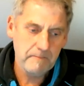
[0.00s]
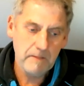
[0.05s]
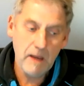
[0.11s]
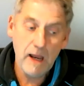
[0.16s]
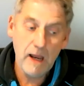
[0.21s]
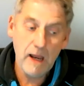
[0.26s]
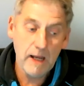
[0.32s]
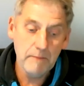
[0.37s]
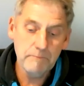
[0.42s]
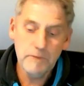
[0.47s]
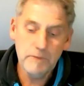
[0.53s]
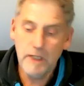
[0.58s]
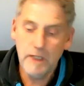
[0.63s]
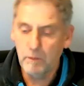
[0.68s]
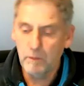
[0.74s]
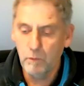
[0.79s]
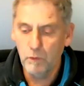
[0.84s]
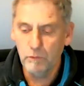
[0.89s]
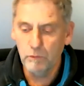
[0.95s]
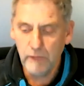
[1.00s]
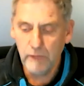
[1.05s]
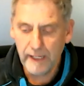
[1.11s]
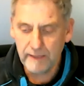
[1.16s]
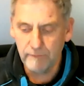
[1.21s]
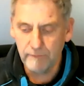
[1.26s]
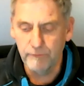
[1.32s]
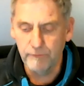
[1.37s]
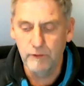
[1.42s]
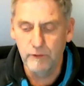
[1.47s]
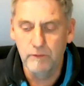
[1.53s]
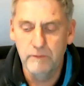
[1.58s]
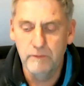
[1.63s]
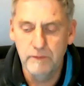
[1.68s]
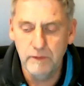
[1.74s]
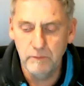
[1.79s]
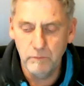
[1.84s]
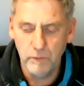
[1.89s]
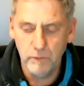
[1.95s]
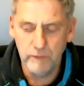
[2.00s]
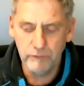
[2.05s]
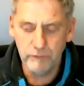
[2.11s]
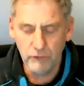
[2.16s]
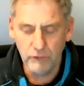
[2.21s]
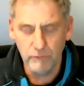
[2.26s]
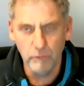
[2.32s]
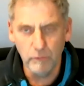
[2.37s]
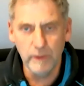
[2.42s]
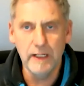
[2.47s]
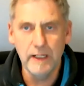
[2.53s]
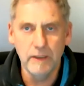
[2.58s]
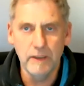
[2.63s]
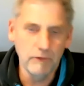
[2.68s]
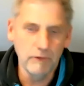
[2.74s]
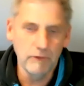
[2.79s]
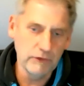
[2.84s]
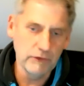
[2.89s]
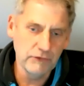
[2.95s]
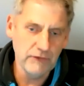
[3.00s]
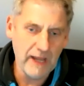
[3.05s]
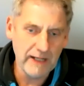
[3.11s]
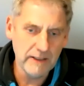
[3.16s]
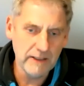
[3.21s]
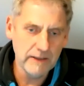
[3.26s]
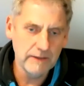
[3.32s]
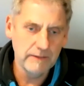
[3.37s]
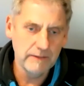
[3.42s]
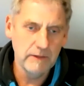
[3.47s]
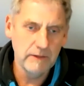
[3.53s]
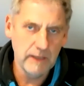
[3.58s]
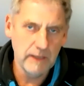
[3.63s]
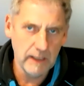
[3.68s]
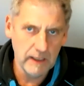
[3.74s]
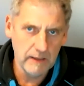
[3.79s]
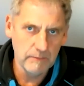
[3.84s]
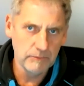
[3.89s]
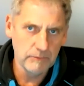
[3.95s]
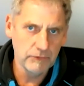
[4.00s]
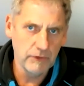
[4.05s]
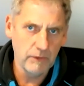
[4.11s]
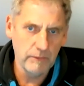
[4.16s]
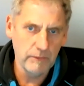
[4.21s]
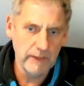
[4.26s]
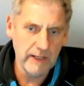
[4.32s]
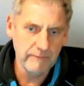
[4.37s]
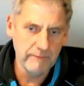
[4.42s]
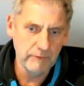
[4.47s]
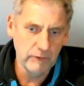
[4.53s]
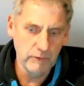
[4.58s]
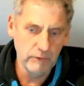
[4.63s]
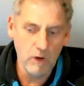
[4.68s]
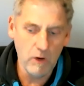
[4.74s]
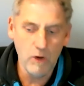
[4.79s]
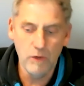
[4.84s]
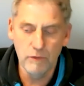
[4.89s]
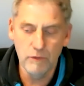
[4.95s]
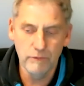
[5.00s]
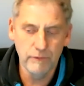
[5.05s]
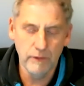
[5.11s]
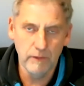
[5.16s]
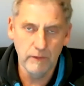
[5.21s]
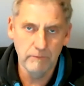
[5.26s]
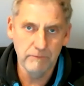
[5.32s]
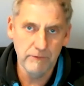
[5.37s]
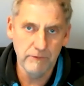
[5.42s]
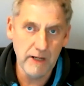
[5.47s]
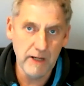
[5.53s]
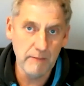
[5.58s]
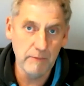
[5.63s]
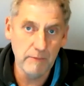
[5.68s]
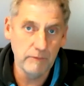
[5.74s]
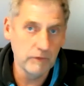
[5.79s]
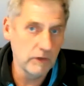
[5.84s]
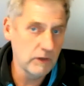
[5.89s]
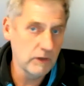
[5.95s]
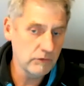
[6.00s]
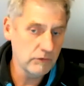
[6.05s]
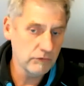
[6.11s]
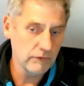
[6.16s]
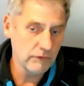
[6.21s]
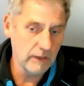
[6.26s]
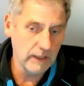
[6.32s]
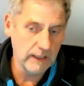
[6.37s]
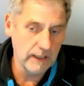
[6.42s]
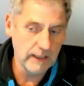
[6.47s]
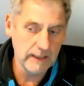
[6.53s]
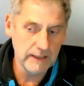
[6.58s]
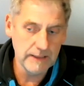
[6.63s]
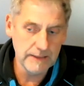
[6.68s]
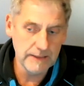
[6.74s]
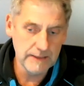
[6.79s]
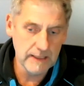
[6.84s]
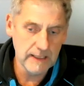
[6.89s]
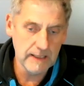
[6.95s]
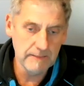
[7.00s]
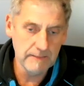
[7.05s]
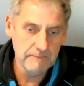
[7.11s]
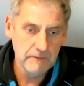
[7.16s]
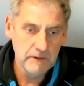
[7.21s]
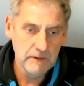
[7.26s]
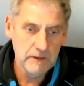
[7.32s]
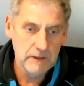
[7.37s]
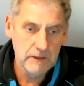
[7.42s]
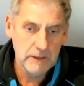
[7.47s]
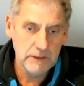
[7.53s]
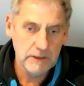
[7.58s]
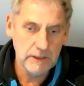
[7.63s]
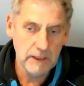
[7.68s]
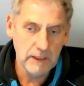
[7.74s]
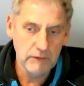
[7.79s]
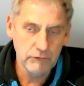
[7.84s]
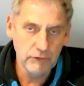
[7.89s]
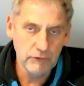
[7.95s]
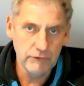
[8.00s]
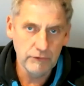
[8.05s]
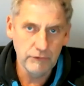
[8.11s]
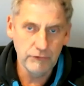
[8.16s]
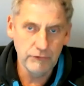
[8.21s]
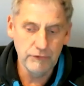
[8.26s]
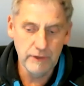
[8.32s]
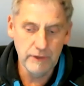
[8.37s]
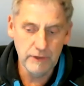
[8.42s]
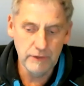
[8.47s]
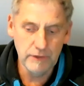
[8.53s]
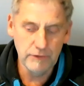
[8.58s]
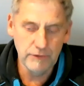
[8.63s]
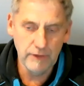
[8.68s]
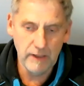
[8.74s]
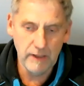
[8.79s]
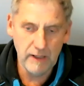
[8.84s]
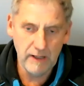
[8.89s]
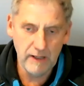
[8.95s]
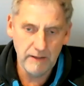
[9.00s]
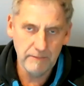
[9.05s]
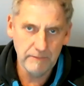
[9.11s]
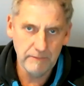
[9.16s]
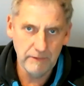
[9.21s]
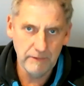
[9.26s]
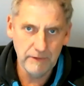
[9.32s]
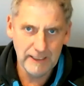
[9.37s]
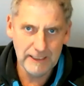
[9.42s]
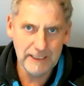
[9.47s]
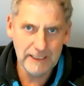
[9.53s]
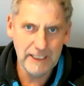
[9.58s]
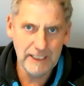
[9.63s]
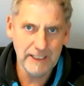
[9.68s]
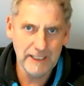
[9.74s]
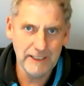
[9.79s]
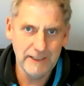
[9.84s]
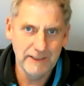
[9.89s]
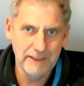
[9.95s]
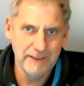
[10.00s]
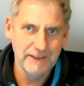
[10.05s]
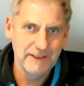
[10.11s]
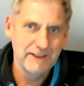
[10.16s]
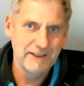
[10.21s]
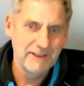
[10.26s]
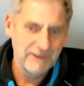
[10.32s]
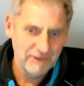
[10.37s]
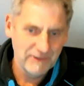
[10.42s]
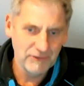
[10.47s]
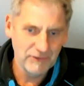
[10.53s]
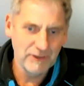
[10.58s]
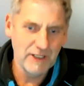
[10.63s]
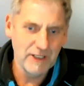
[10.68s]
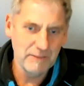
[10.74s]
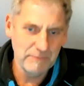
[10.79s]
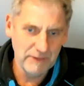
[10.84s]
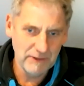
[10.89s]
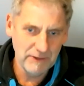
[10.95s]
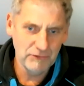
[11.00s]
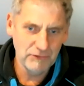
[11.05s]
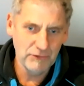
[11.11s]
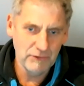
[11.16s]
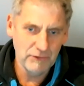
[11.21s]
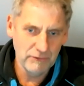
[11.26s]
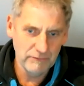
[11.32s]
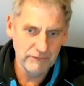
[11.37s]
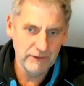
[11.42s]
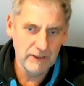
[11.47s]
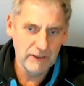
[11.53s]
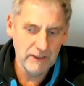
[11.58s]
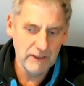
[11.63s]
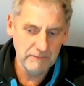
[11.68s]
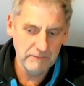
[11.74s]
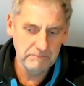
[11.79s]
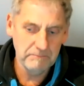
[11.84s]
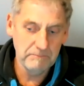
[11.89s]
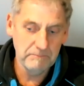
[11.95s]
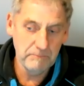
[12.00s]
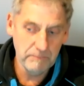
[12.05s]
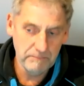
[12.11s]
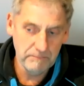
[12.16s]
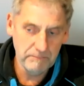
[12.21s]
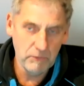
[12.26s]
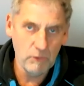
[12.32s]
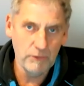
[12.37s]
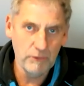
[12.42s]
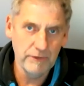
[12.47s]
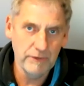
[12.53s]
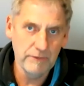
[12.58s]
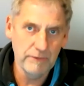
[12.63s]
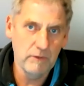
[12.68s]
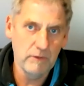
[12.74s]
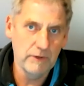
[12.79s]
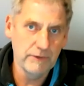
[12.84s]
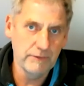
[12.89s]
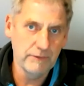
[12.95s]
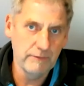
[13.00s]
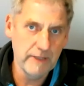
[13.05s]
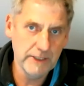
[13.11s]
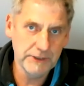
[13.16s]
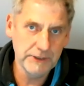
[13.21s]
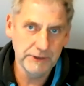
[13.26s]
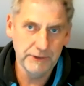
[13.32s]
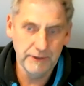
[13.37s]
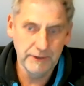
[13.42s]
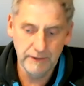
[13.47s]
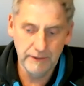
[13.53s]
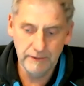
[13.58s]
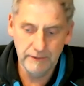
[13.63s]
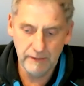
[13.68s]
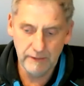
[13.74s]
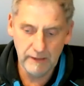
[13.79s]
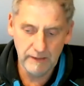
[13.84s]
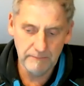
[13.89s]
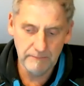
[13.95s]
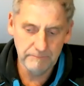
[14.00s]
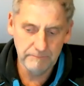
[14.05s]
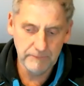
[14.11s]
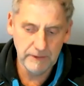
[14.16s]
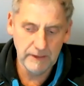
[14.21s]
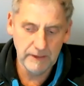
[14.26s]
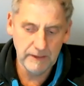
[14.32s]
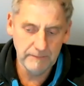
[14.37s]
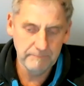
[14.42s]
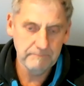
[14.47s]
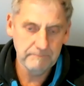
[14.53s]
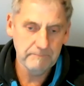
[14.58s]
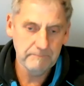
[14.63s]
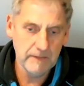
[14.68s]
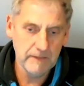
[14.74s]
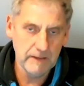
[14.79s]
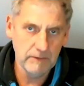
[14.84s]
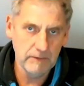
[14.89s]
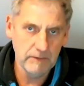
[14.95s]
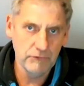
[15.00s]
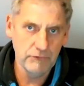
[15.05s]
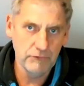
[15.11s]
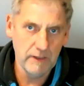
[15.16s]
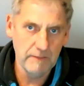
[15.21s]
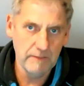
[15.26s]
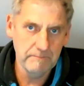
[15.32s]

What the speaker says: Lack of we're getting really stagnant, so we haven't grown for a number of years, and so I just needed a kick to get me sort of pointed in the right direction, and it's